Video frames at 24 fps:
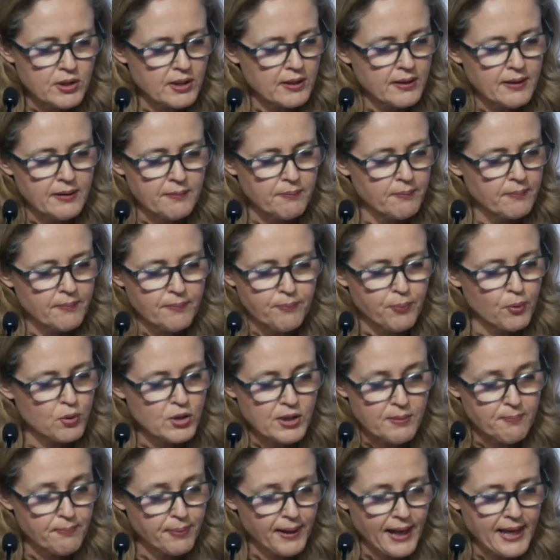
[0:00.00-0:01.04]

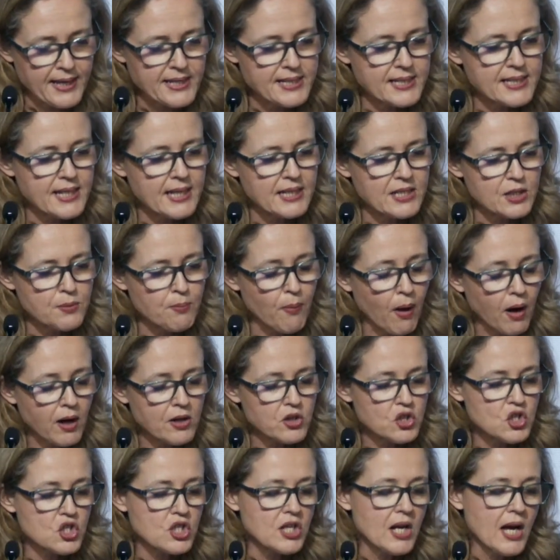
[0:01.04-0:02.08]
in place since
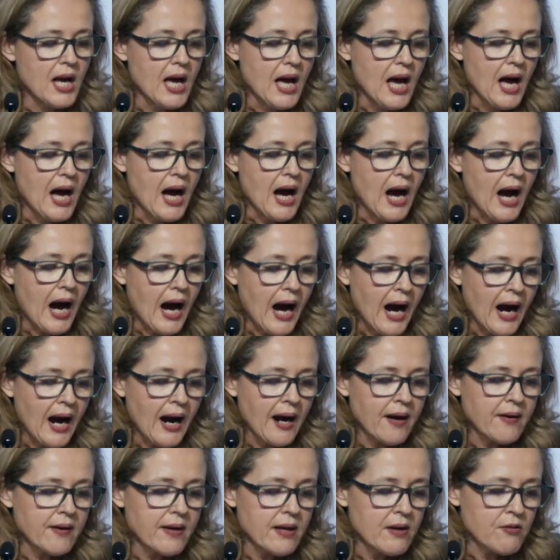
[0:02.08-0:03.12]
March
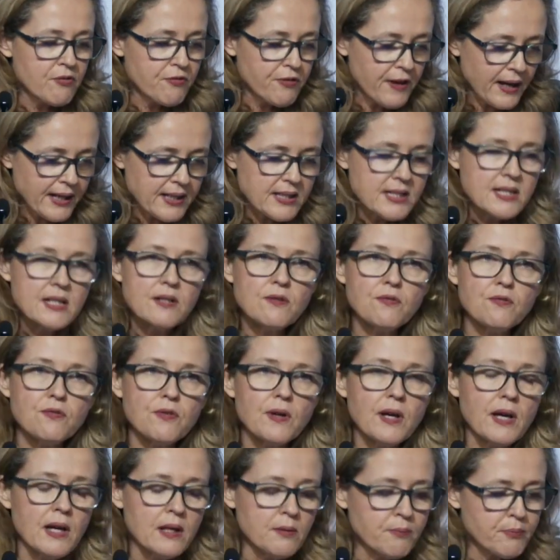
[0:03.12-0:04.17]
are effective
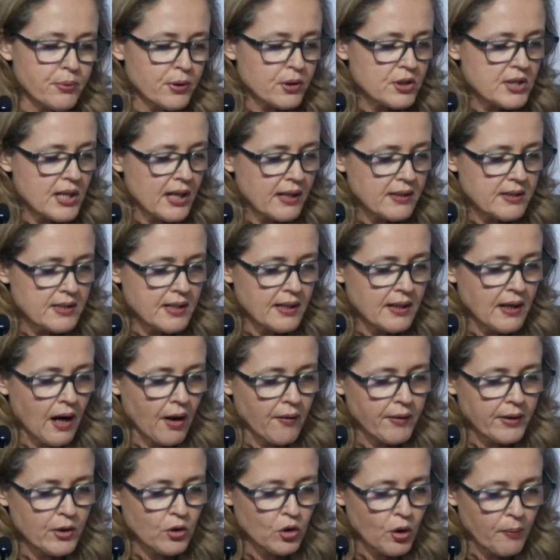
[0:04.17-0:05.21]
in protecting
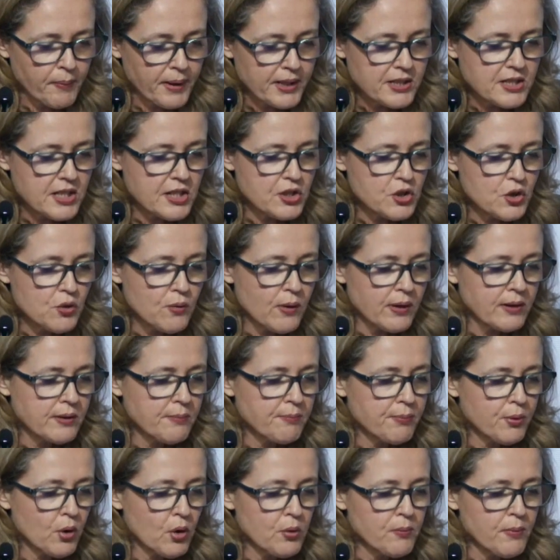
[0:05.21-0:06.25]
our economic tissue and
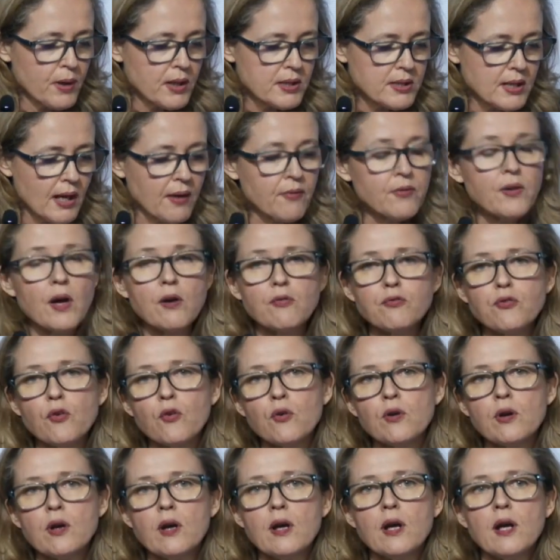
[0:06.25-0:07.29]
employment, and
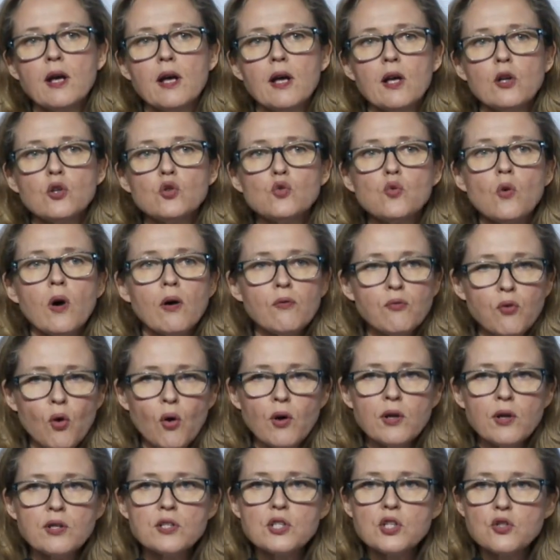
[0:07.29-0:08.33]
therefore to
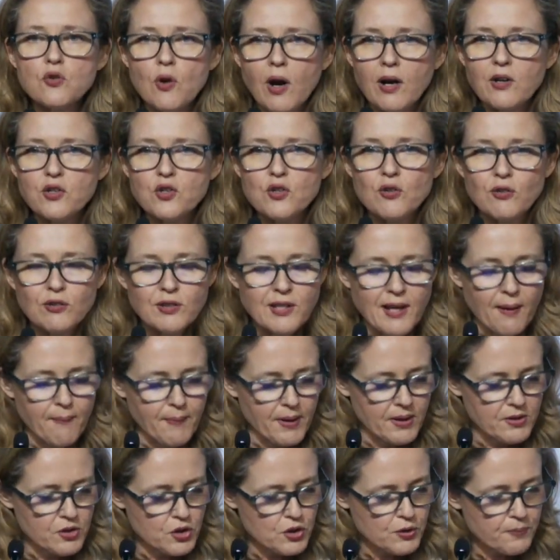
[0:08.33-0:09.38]
avoid structural
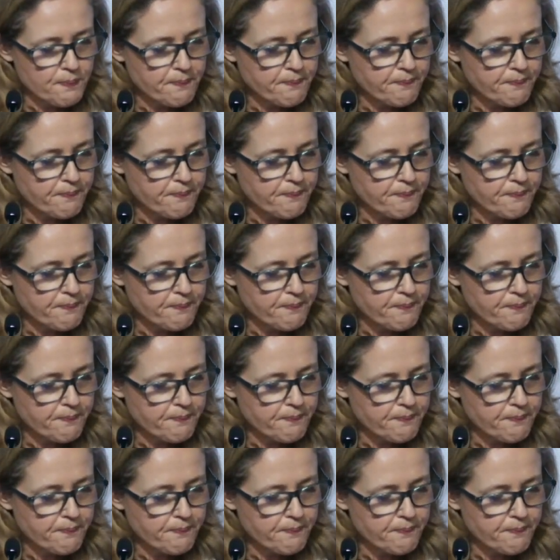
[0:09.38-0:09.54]
damage.